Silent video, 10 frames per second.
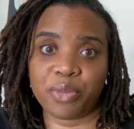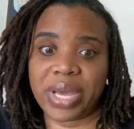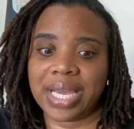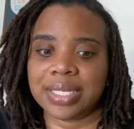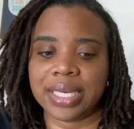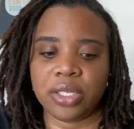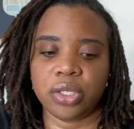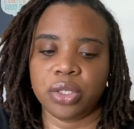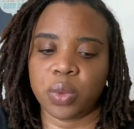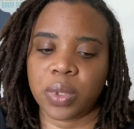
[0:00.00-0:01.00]
Pay attention
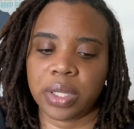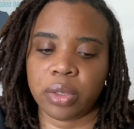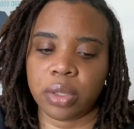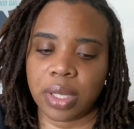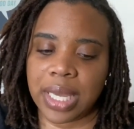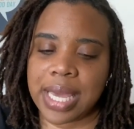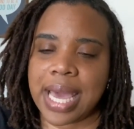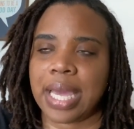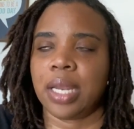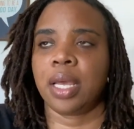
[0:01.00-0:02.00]
to what they're looking at.